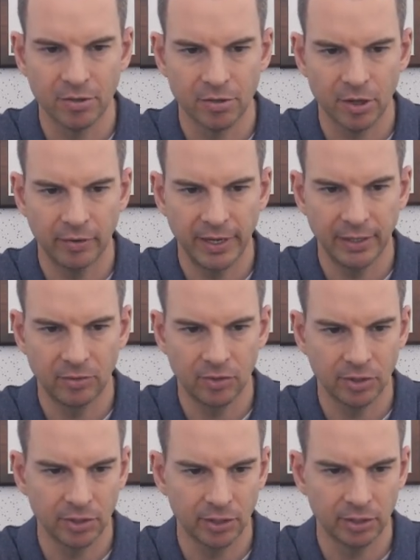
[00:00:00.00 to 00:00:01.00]
So I'll
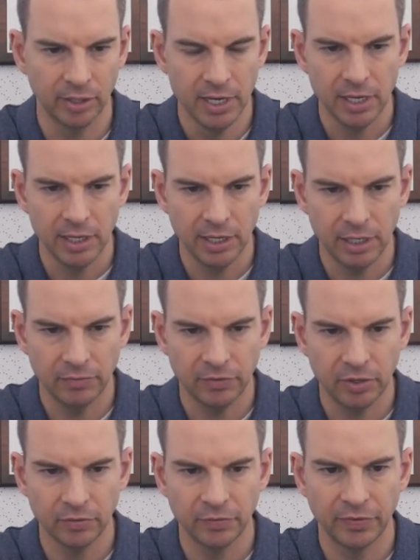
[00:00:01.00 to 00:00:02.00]
enter if
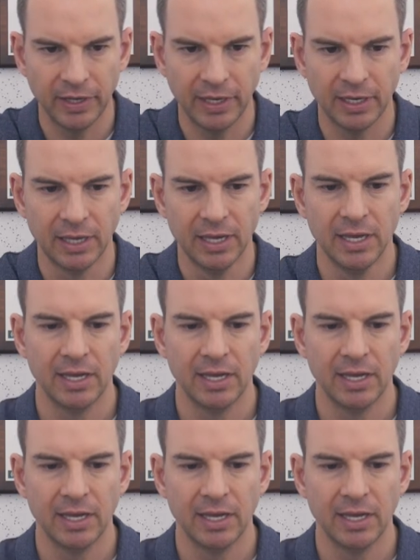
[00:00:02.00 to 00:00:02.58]
config,